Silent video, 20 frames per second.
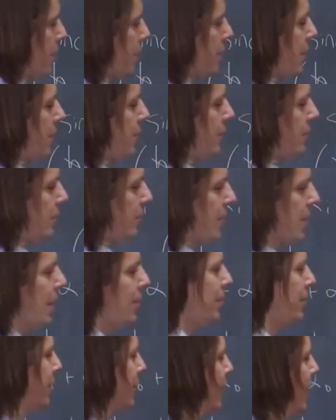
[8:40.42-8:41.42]
Okay, so we got
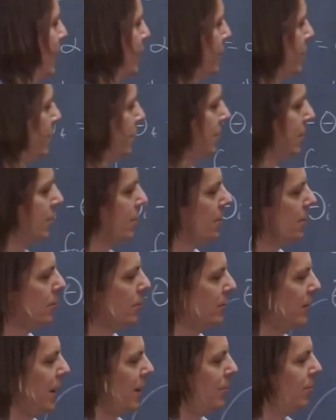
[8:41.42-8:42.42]
rid of that one
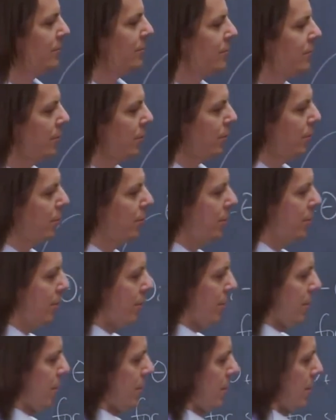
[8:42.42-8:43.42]
with that one. So
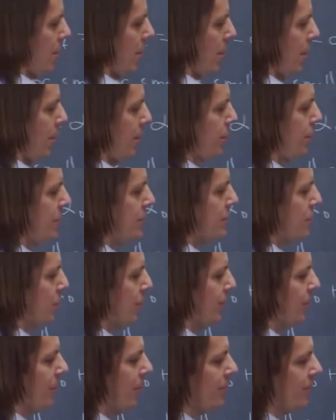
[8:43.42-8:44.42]
uh, three
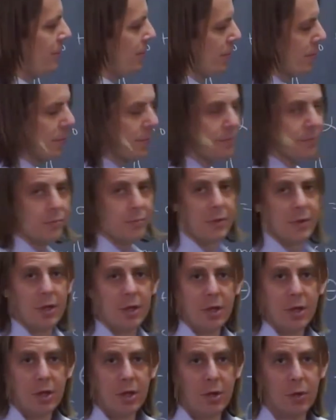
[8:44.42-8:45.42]
terms left here,
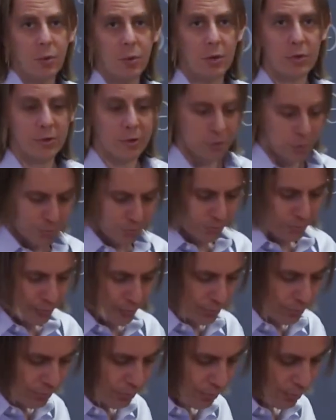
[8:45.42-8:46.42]
one term
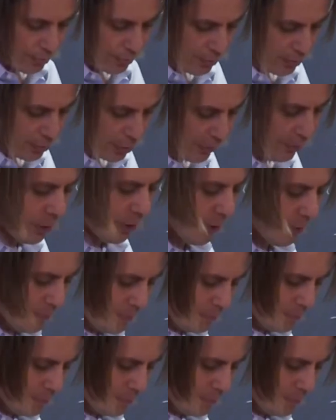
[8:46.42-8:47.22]
over there.